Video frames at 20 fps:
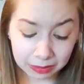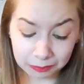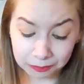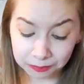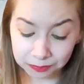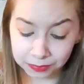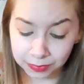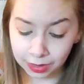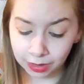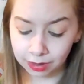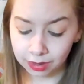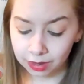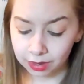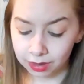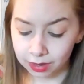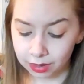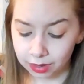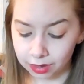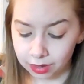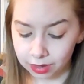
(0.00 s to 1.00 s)
it.
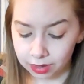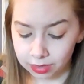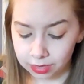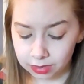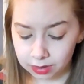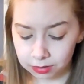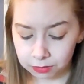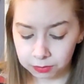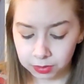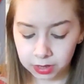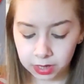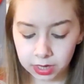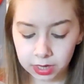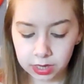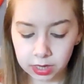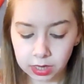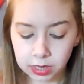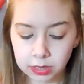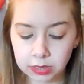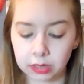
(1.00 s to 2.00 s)
Another one
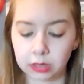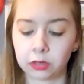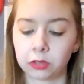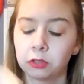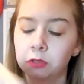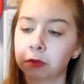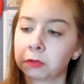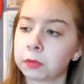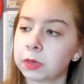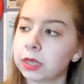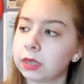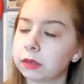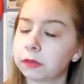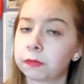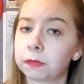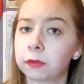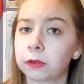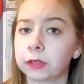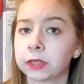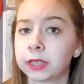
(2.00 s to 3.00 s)
is Suite
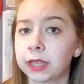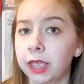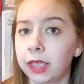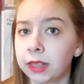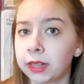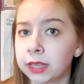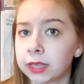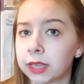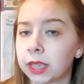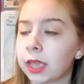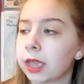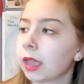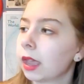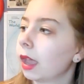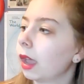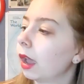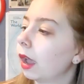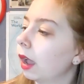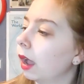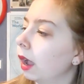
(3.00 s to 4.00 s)
Française.
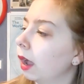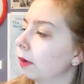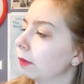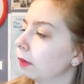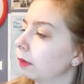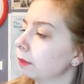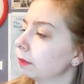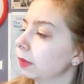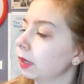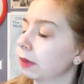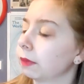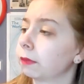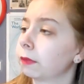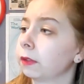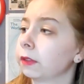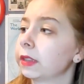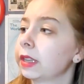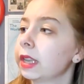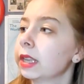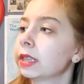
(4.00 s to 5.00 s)
Uh, yeah,
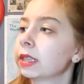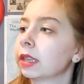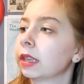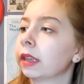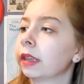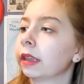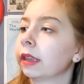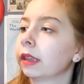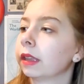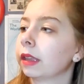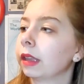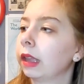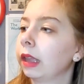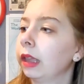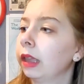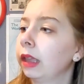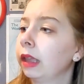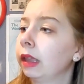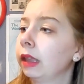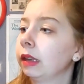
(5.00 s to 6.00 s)
Française.
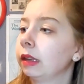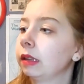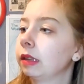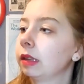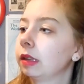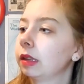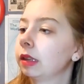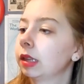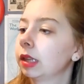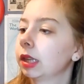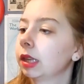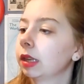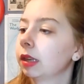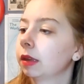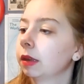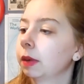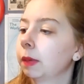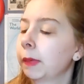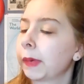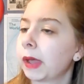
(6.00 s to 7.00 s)
It's
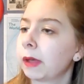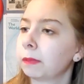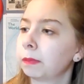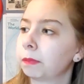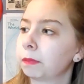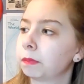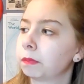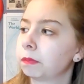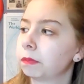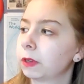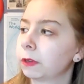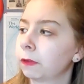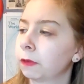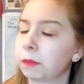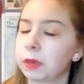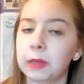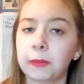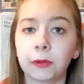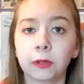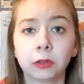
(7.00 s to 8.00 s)
about
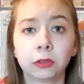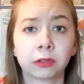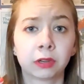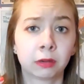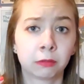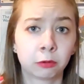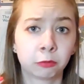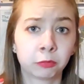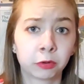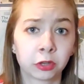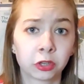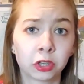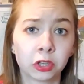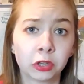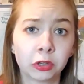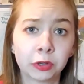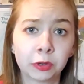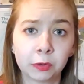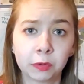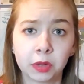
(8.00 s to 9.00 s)
different people during World War
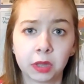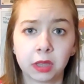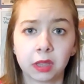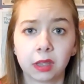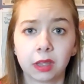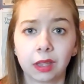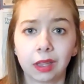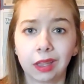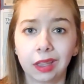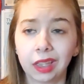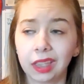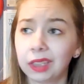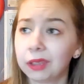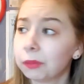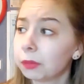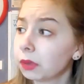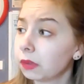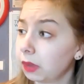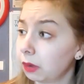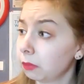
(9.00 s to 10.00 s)
II.
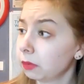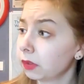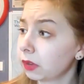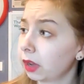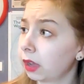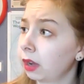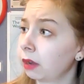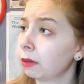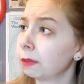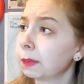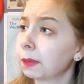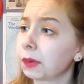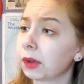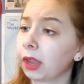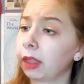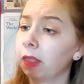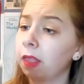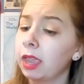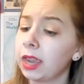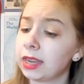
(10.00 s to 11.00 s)
It was, it was good. I remember
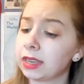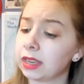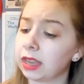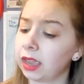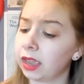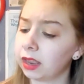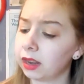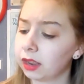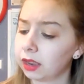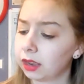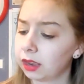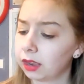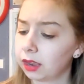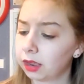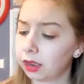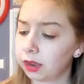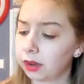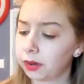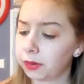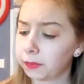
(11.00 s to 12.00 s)
I liked it.
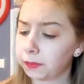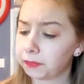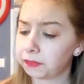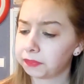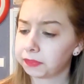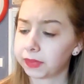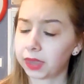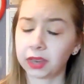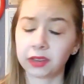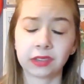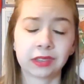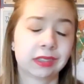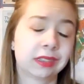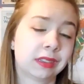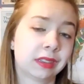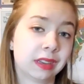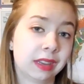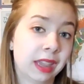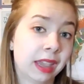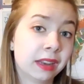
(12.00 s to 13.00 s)
I just,
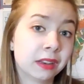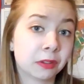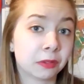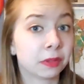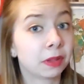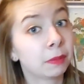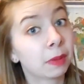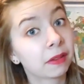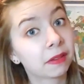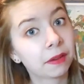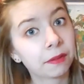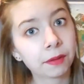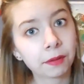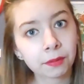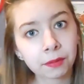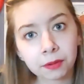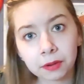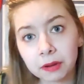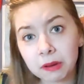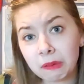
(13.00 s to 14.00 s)
again, don't see myself
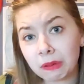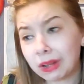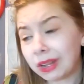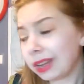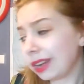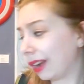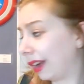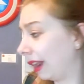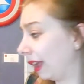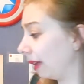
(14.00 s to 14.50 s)
ever rereading